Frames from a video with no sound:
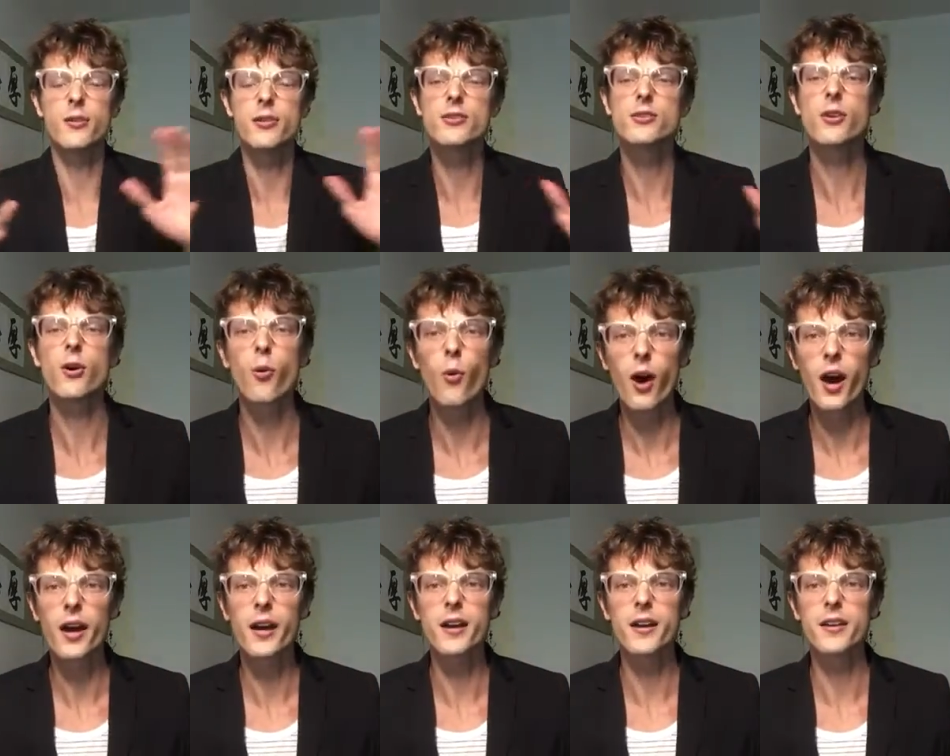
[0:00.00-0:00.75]
It's
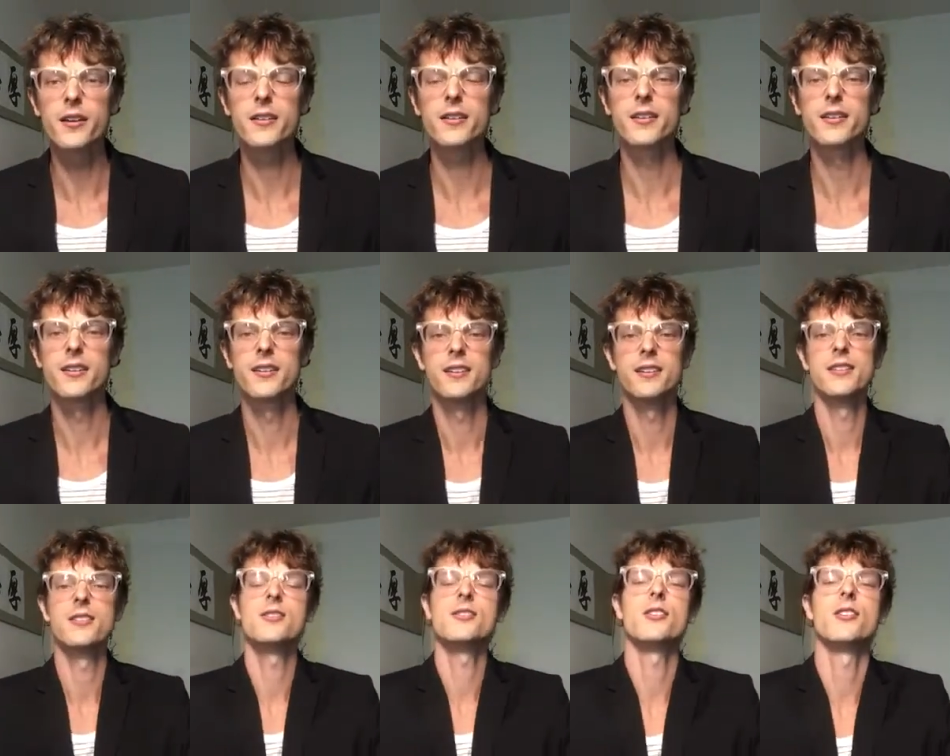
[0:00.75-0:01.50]
quiet.
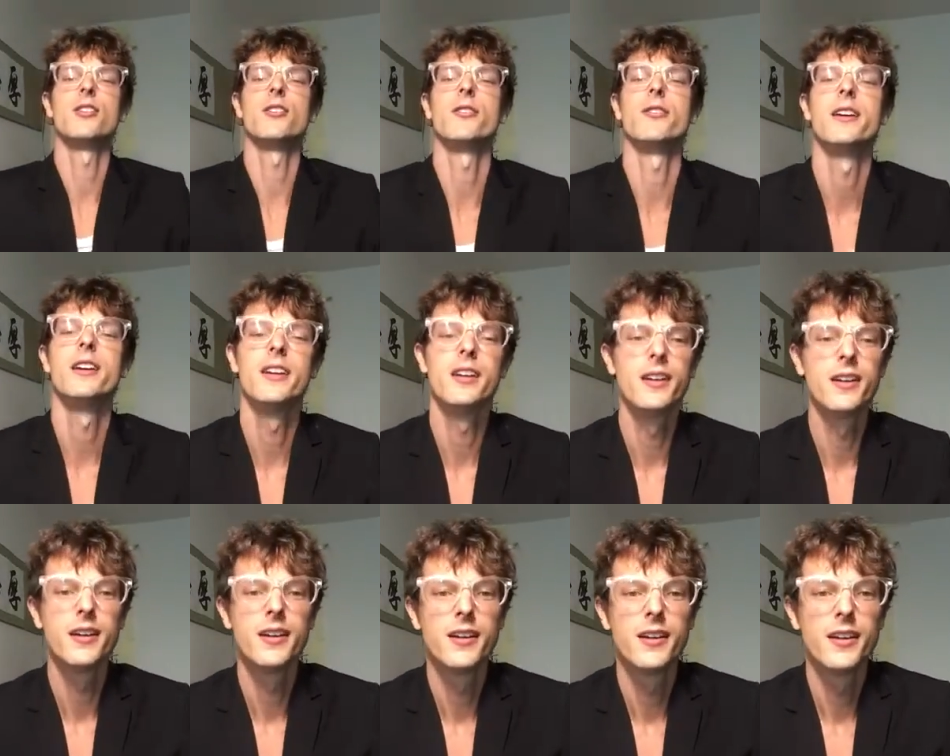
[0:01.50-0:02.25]
So
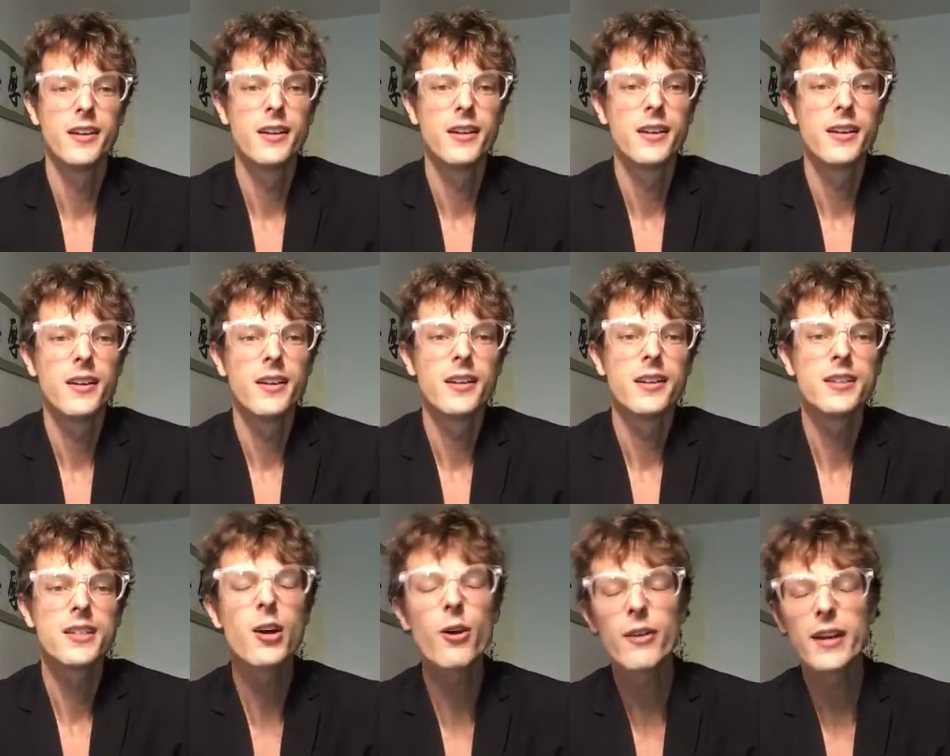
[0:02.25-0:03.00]

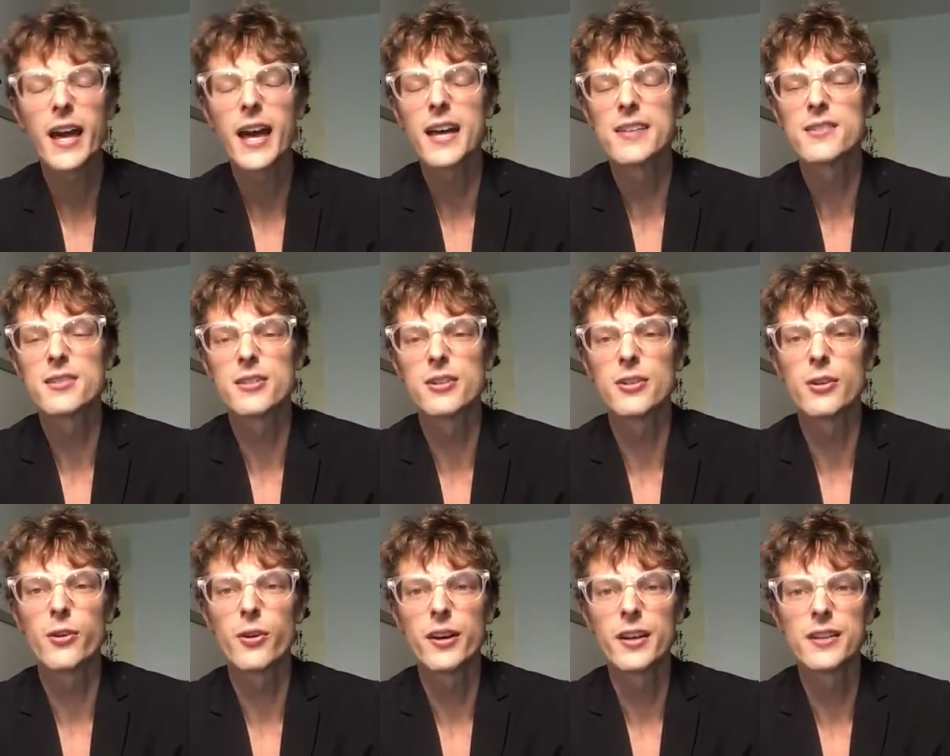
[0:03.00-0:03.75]
don't add to the
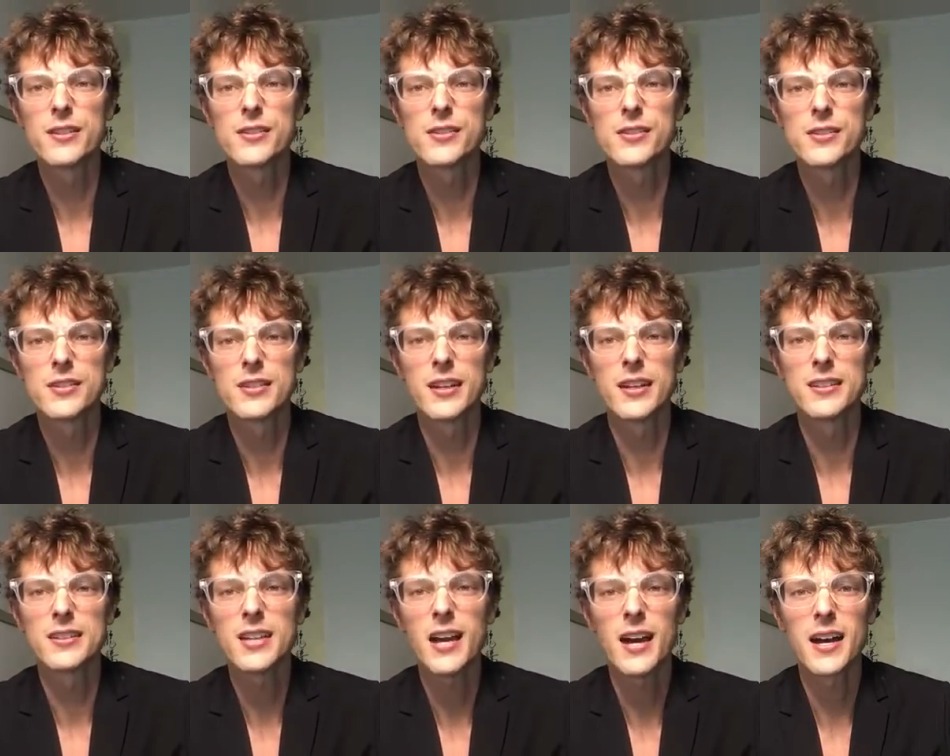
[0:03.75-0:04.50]
noise
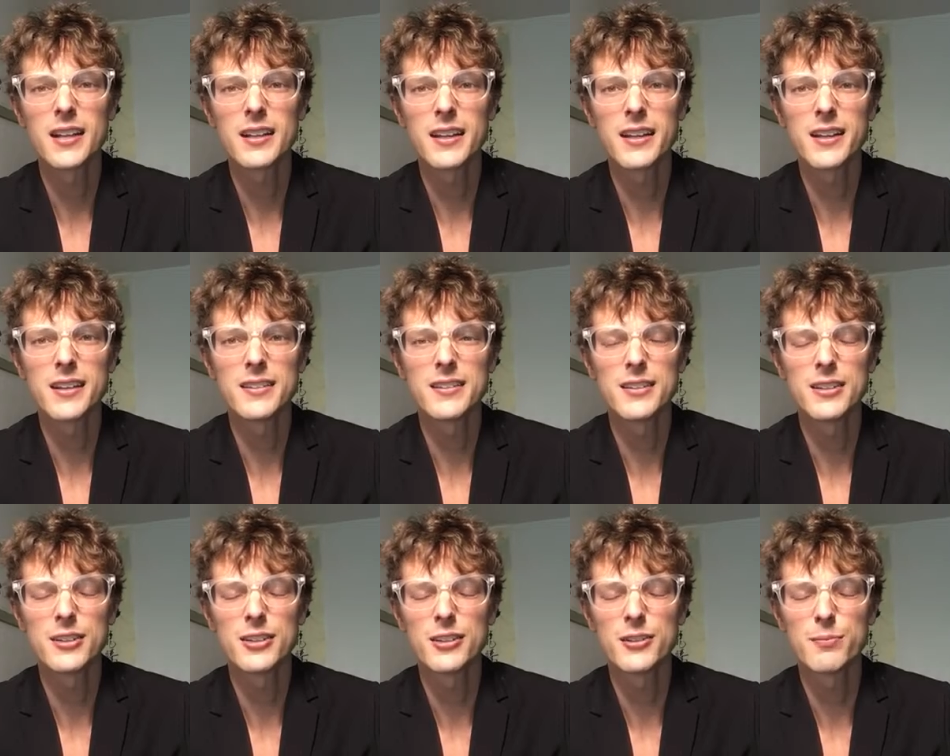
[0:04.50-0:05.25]
in
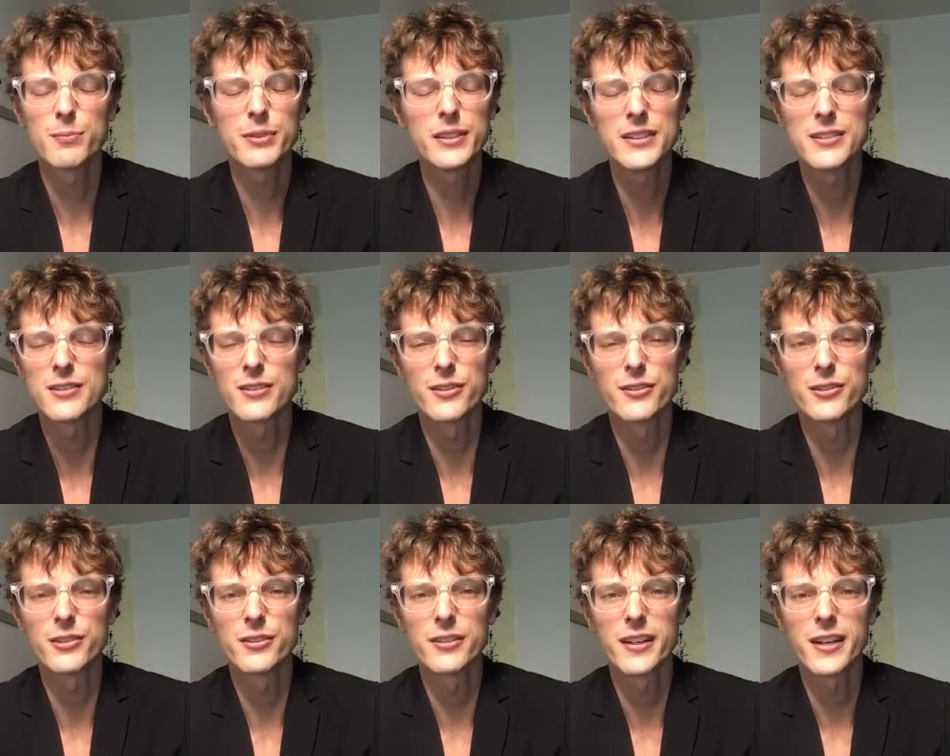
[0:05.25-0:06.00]
Thailand. Please
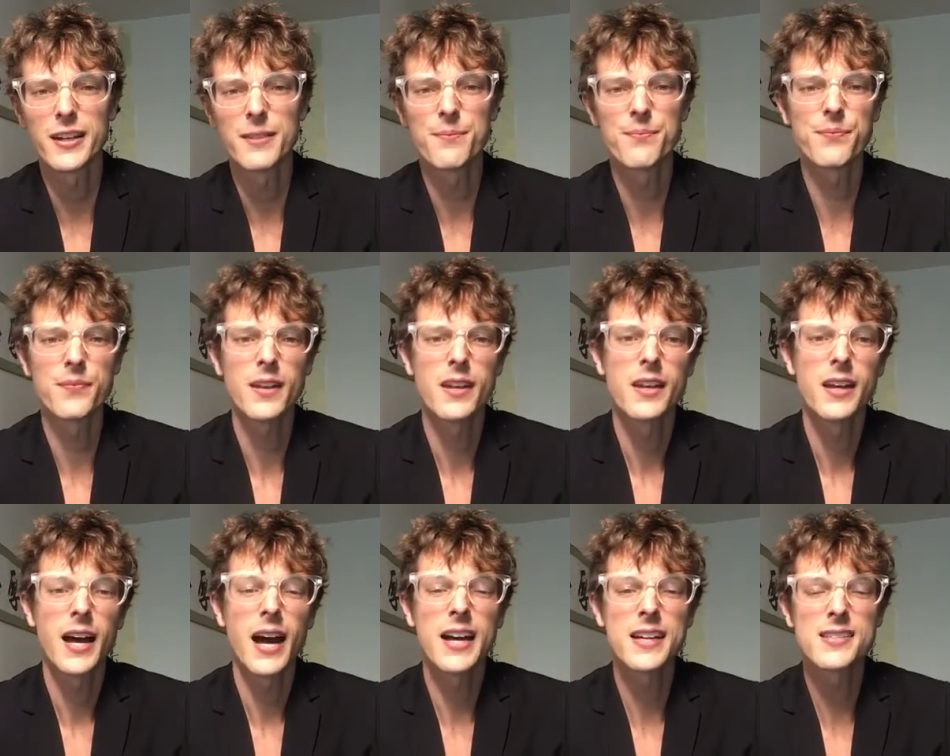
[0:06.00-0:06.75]
don't do that.
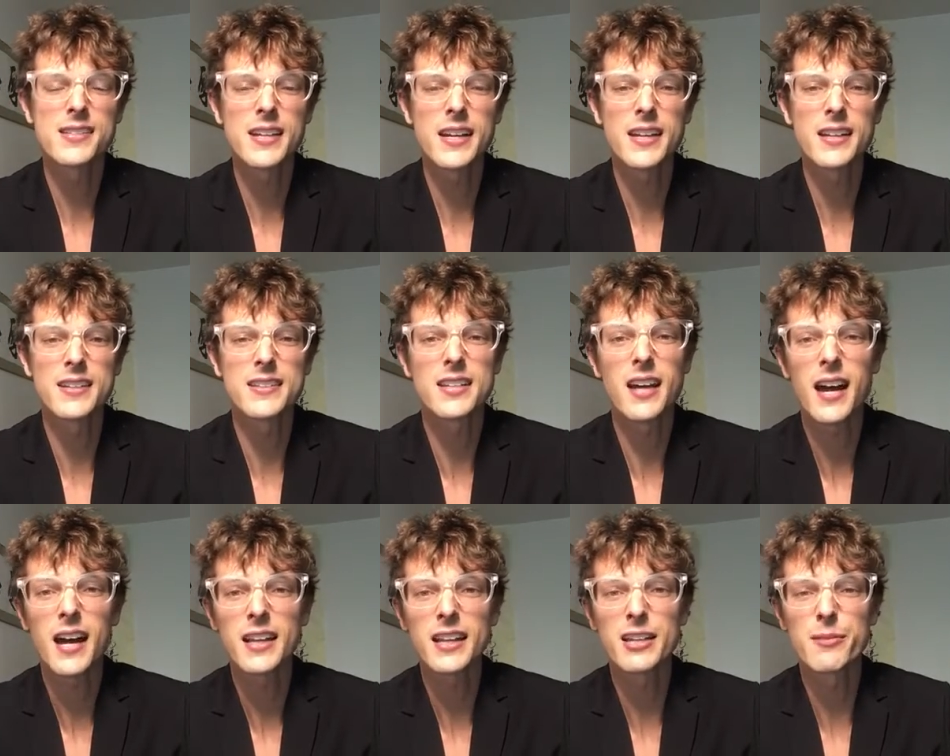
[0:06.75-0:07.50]
I say in
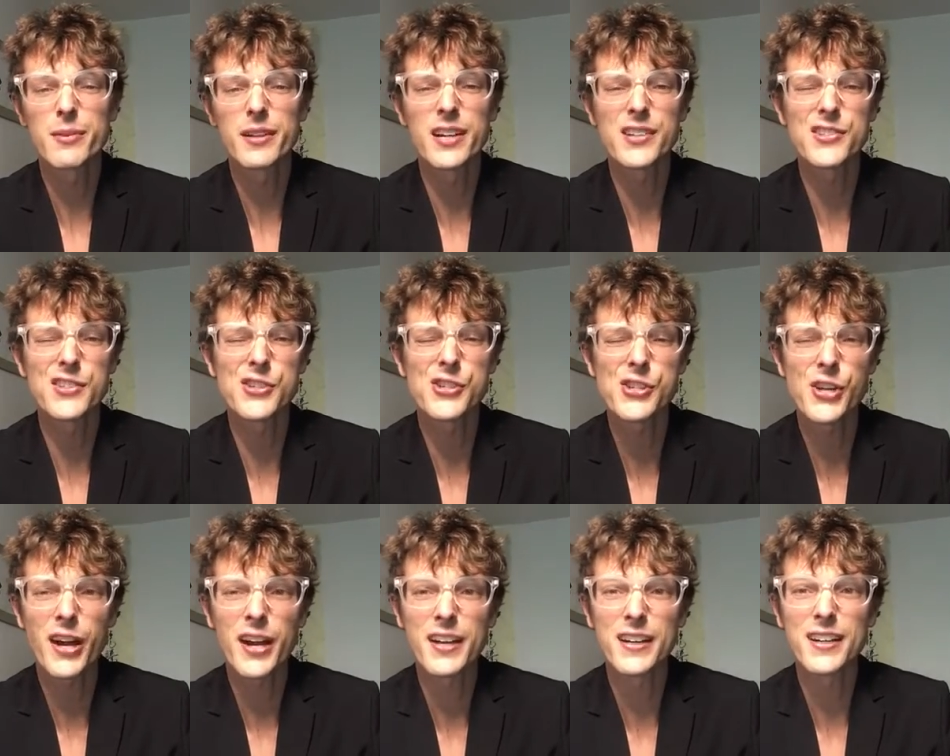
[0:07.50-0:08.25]
Thailand because in
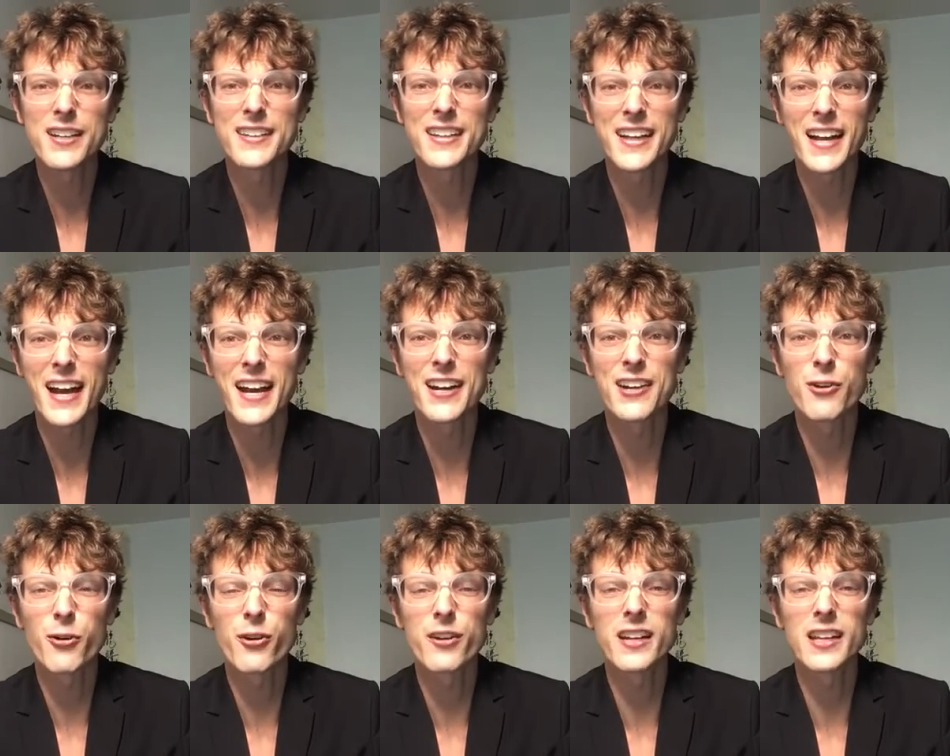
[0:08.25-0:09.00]
China, they got
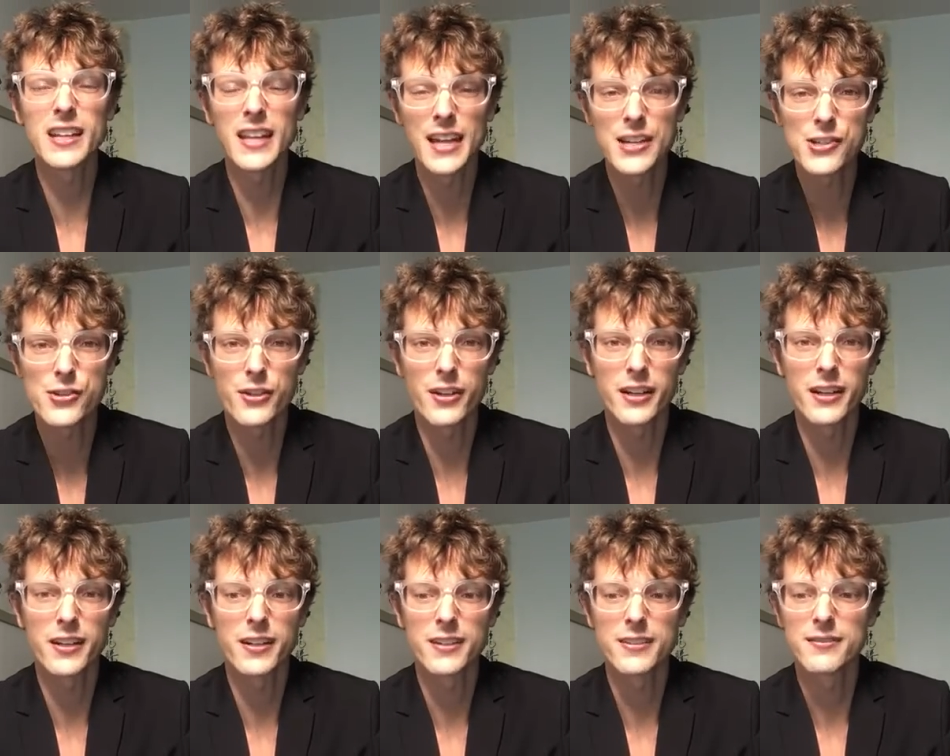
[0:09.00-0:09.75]
it on
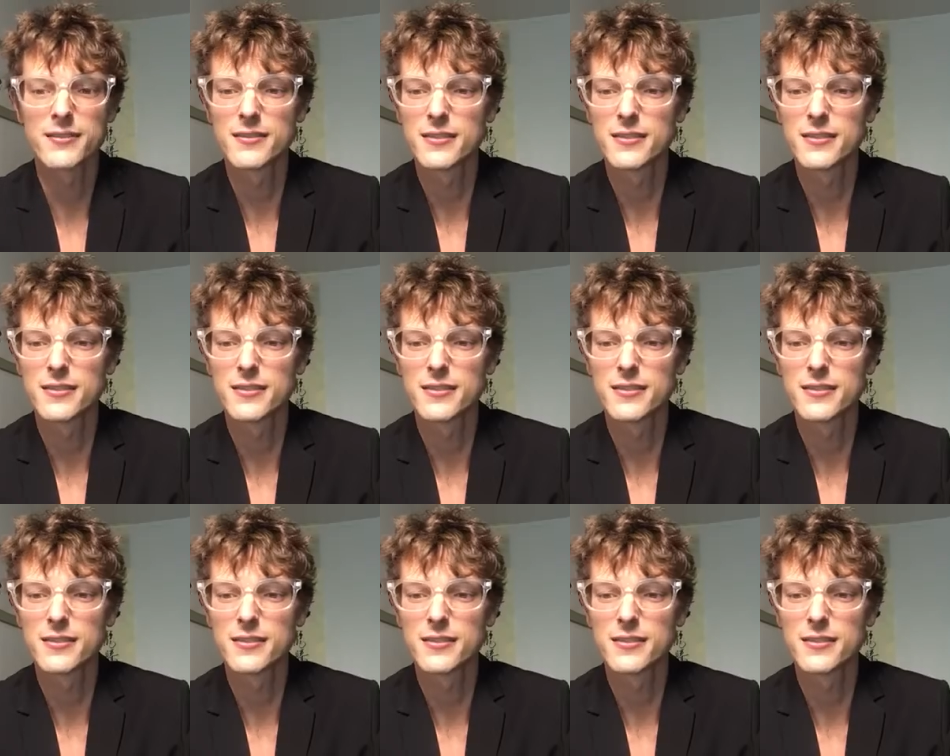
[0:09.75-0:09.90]
electric.